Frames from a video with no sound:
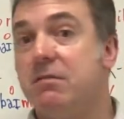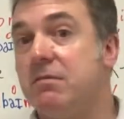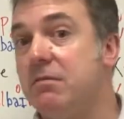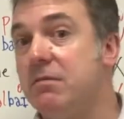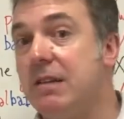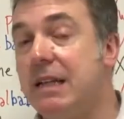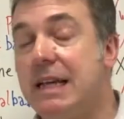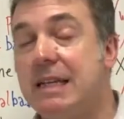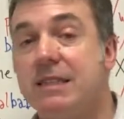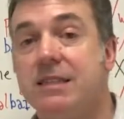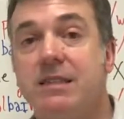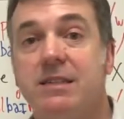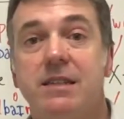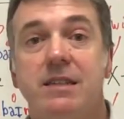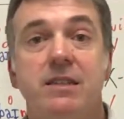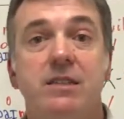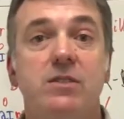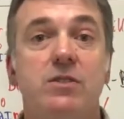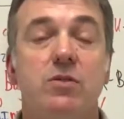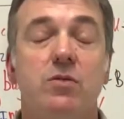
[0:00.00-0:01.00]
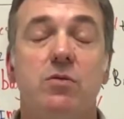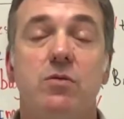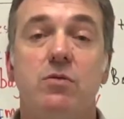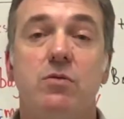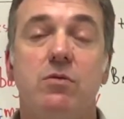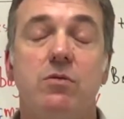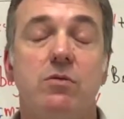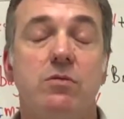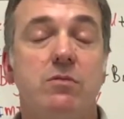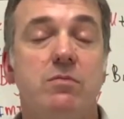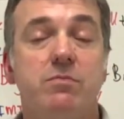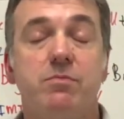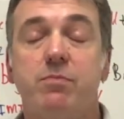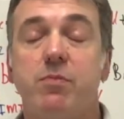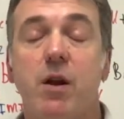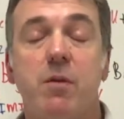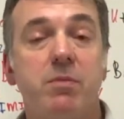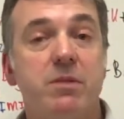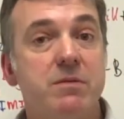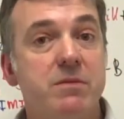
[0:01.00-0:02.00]
lessons or
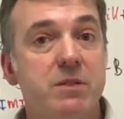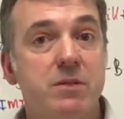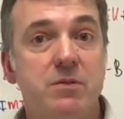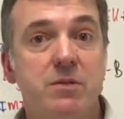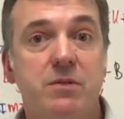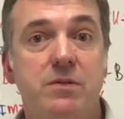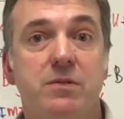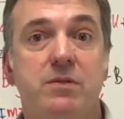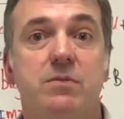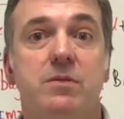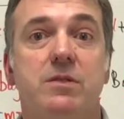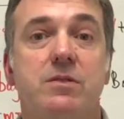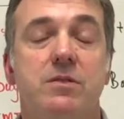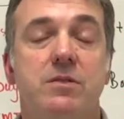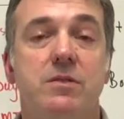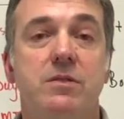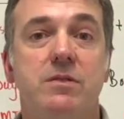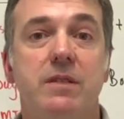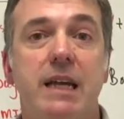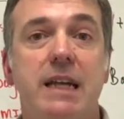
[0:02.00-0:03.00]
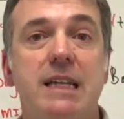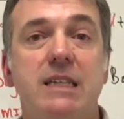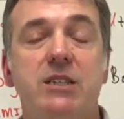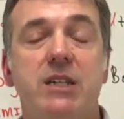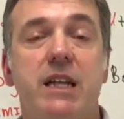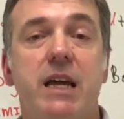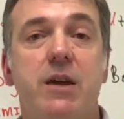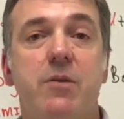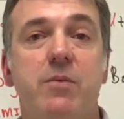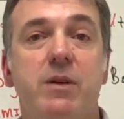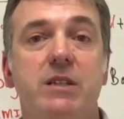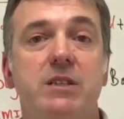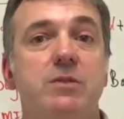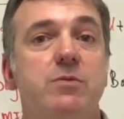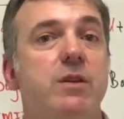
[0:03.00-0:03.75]
problems with the English language,